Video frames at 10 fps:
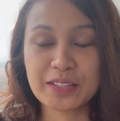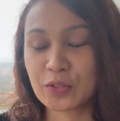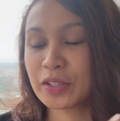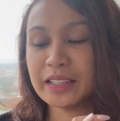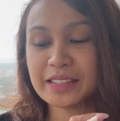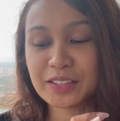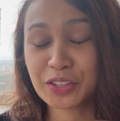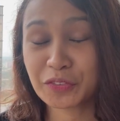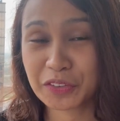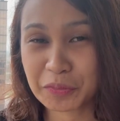Sorry, the
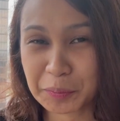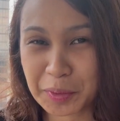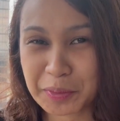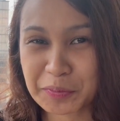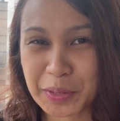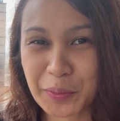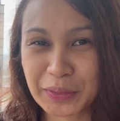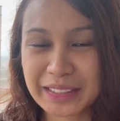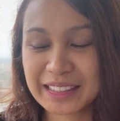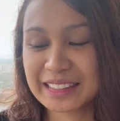certificate of employment of my
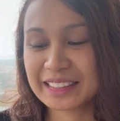colleague.